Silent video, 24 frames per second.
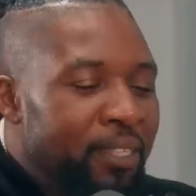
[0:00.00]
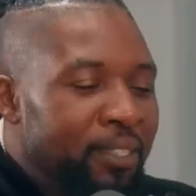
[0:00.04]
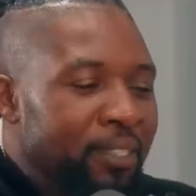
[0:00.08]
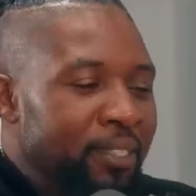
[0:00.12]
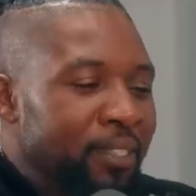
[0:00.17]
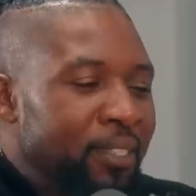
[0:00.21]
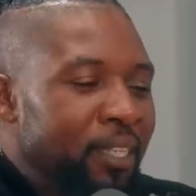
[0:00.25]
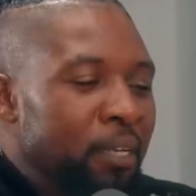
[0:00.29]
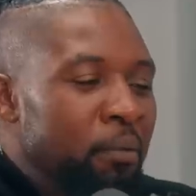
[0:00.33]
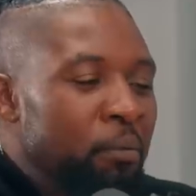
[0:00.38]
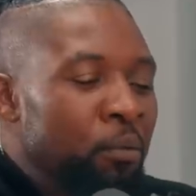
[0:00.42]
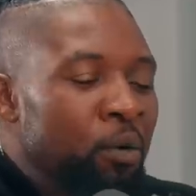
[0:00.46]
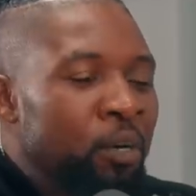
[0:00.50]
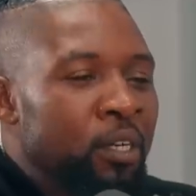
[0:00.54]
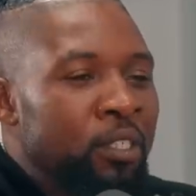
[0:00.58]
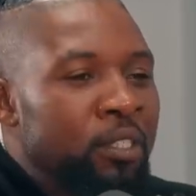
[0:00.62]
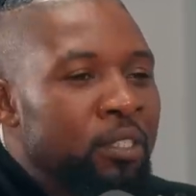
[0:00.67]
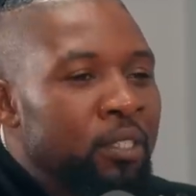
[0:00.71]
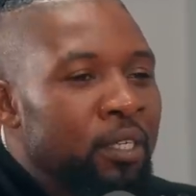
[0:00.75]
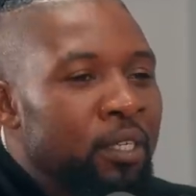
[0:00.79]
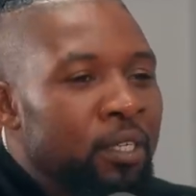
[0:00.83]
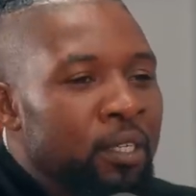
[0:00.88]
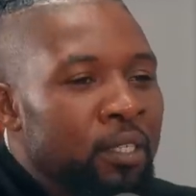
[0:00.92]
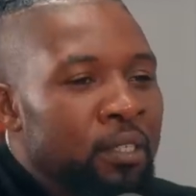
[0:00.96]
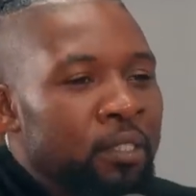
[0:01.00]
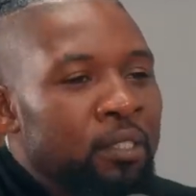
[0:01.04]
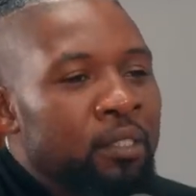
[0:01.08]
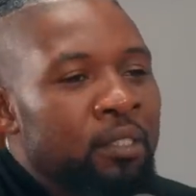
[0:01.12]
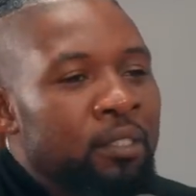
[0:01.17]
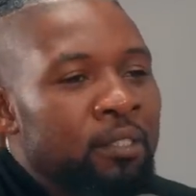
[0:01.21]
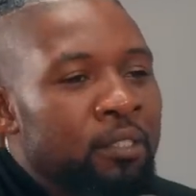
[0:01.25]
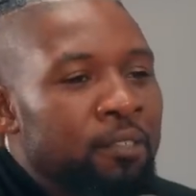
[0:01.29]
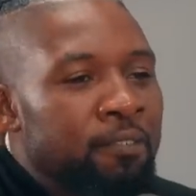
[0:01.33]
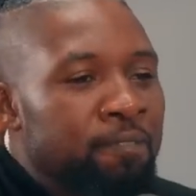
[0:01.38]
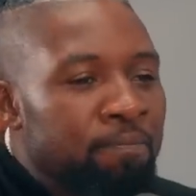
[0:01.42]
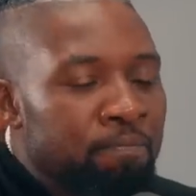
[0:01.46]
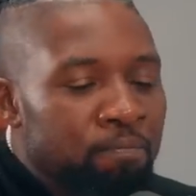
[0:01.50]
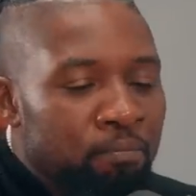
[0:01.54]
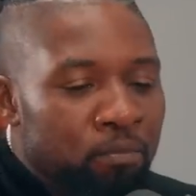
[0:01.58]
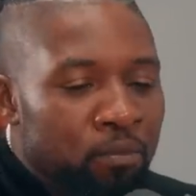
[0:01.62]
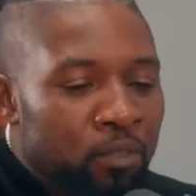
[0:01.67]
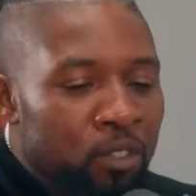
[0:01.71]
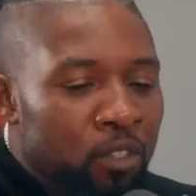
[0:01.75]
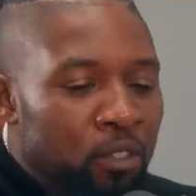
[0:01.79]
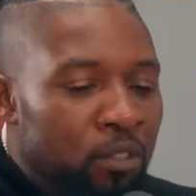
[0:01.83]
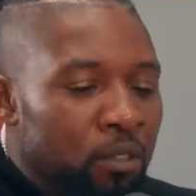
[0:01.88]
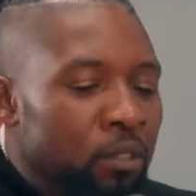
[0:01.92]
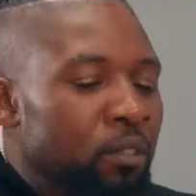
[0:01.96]
sea moss is
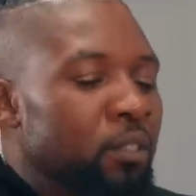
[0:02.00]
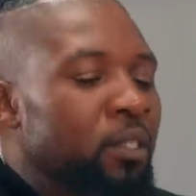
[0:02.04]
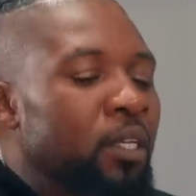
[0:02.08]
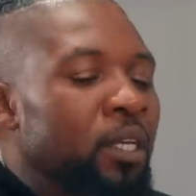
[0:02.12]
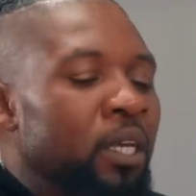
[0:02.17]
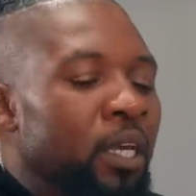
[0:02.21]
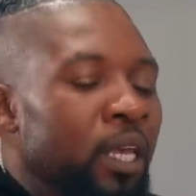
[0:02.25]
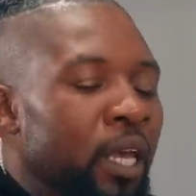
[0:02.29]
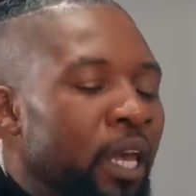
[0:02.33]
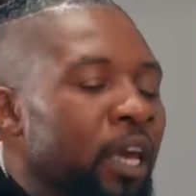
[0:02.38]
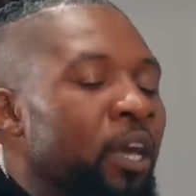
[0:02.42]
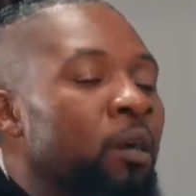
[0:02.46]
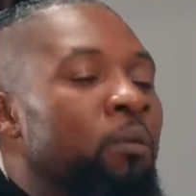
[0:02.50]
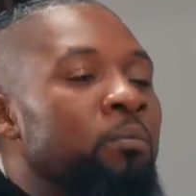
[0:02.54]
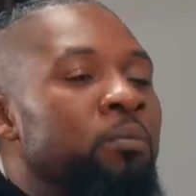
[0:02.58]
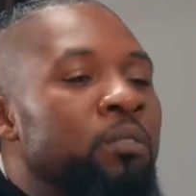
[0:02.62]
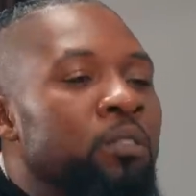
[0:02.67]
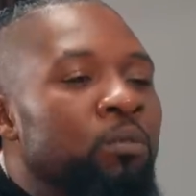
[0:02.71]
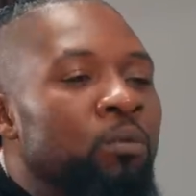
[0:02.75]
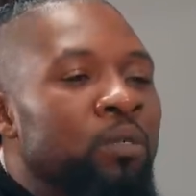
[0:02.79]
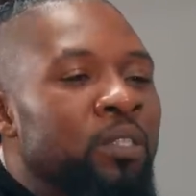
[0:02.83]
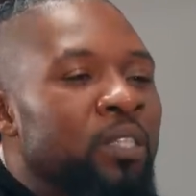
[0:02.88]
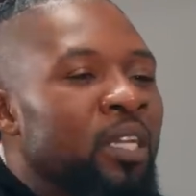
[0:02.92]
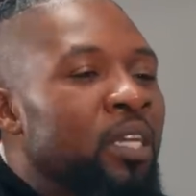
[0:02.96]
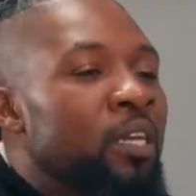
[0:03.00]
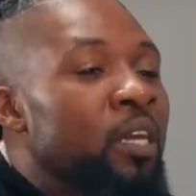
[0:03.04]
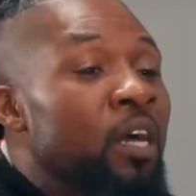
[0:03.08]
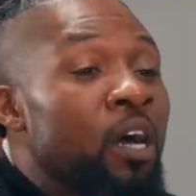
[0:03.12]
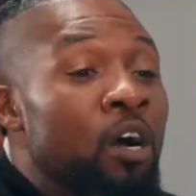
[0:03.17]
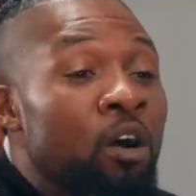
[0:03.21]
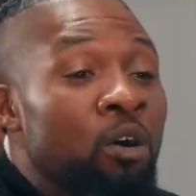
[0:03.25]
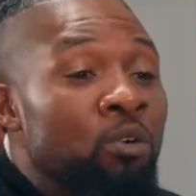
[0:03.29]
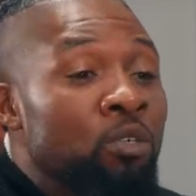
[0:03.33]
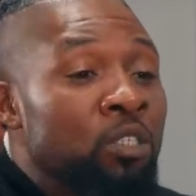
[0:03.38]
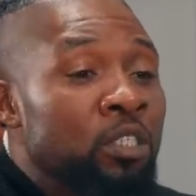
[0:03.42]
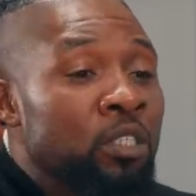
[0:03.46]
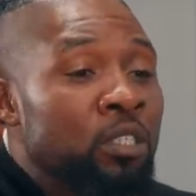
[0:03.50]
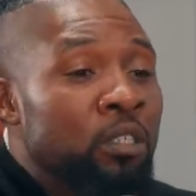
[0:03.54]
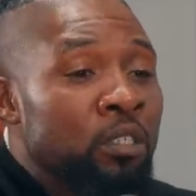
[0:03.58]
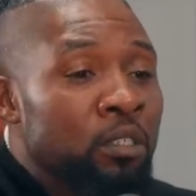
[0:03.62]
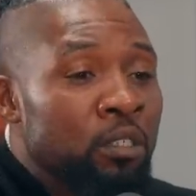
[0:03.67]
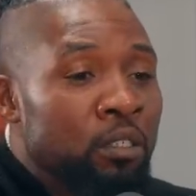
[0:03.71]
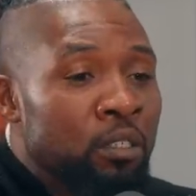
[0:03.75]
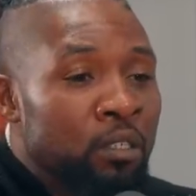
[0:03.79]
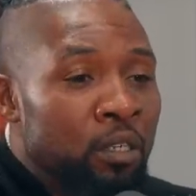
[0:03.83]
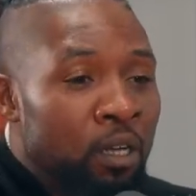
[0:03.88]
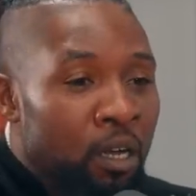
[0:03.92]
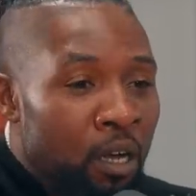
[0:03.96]
kelps within the ocean
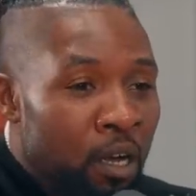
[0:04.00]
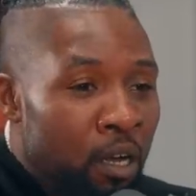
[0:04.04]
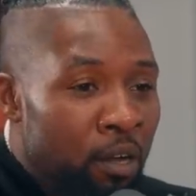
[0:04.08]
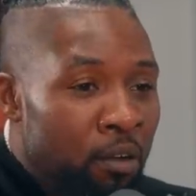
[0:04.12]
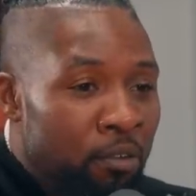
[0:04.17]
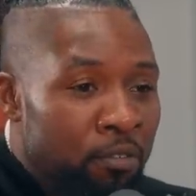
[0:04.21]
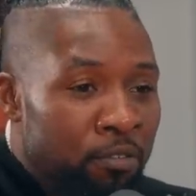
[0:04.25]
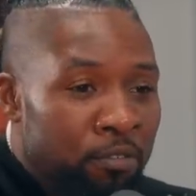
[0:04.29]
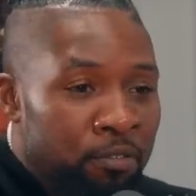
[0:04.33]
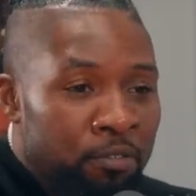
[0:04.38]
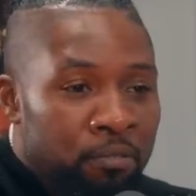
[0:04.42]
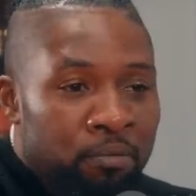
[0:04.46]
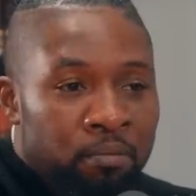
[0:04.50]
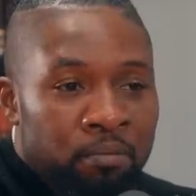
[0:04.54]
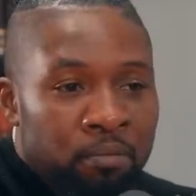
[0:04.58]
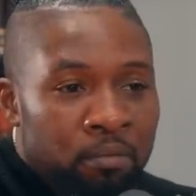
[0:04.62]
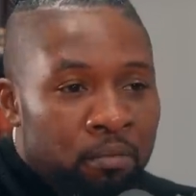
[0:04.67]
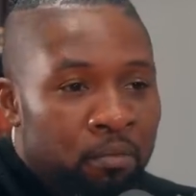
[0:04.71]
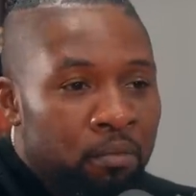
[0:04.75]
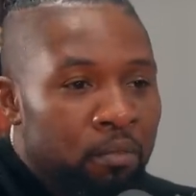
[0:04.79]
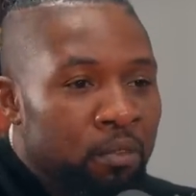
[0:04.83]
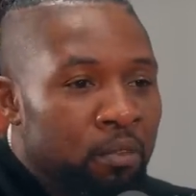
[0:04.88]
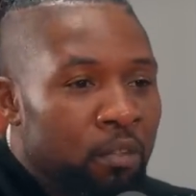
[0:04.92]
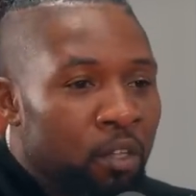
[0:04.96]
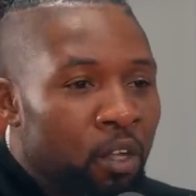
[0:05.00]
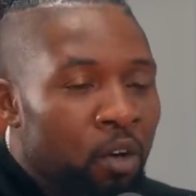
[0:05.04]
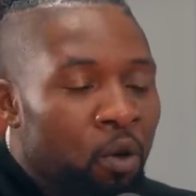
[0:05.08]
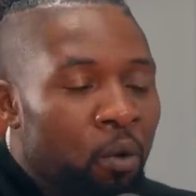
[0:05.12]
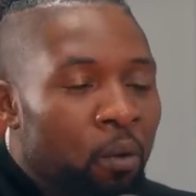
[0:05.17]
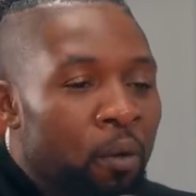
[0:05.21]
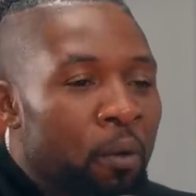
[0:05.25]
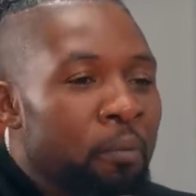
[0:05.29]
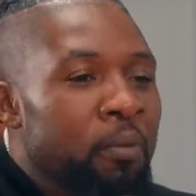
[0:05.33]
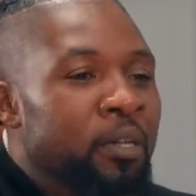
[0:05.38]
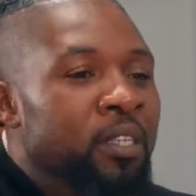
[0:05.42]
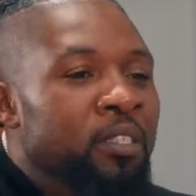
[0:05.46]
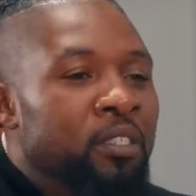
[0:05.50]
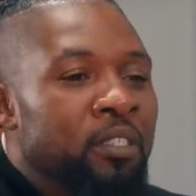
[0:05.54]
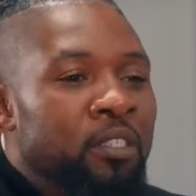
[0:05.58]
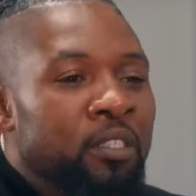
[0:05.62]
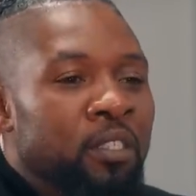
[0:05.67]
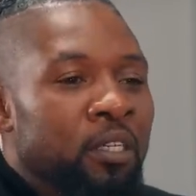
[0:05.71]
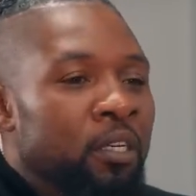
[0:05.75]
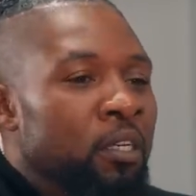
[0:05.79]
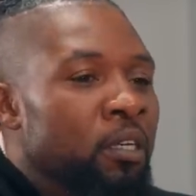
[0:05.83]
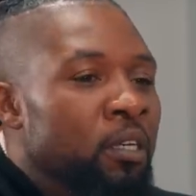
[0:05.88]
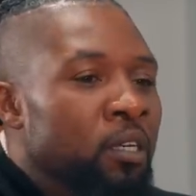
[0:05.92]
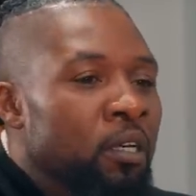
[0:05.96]
of the Caribbean
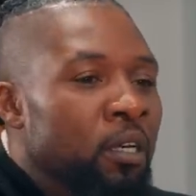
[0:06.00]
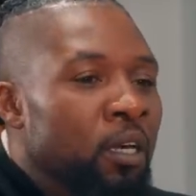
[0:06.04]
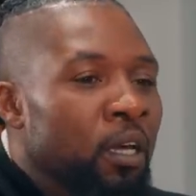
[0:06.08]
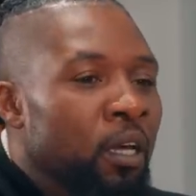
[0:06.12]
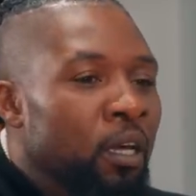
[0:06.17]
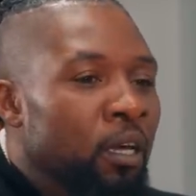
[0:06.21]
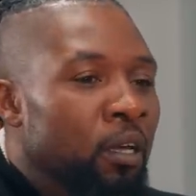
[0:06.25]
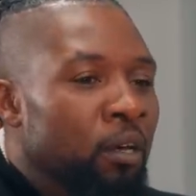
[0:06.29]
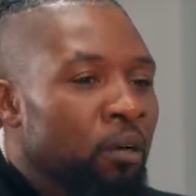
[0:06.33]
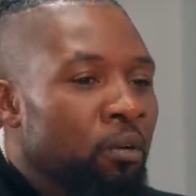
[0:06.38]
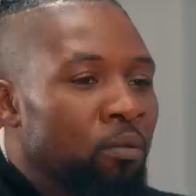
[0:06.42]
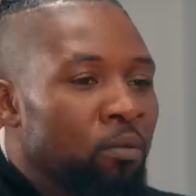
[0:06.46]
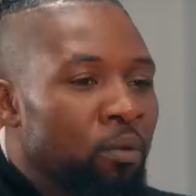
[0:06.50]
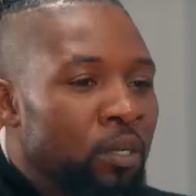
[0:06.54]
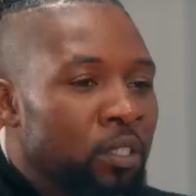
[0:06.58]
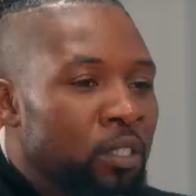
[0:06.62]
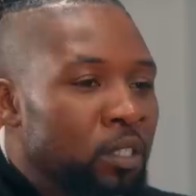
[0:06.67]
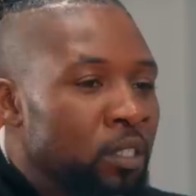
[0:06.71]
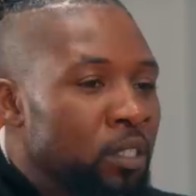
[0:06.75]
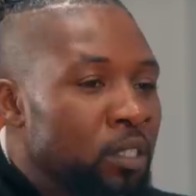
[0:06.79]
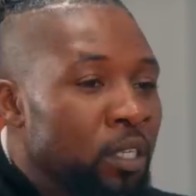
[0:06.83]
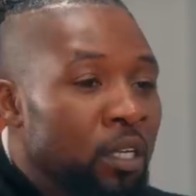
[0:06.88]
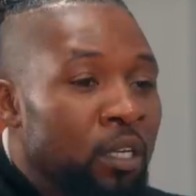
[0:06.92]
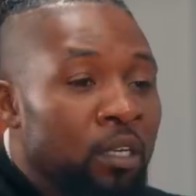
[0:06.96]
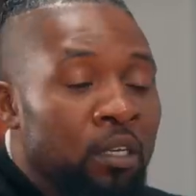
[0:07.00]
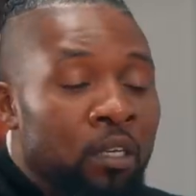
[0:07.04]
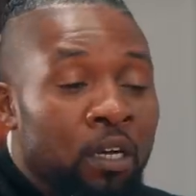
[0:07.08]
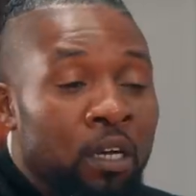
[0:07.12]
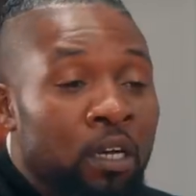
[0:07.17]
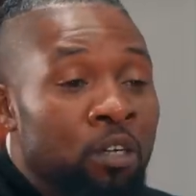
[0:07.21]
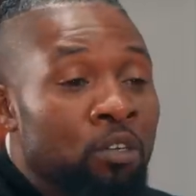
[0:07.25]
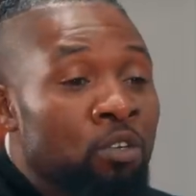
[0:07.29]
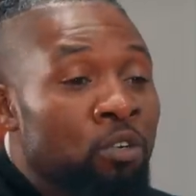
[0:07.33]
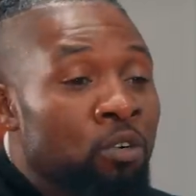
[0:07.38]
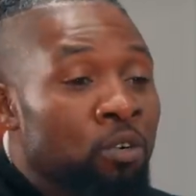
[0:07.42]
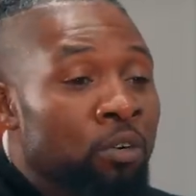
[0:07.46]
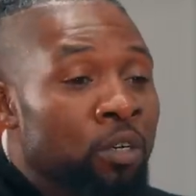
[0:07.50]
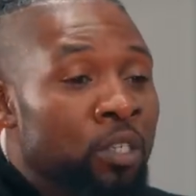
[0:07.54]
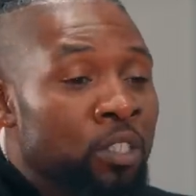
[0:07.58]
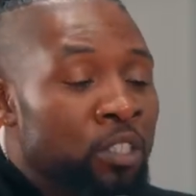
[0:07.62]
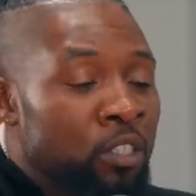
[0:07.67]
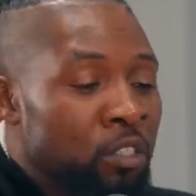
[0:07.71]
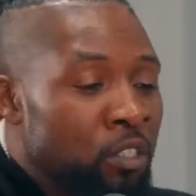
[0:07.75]
Sea, which is in Honduras.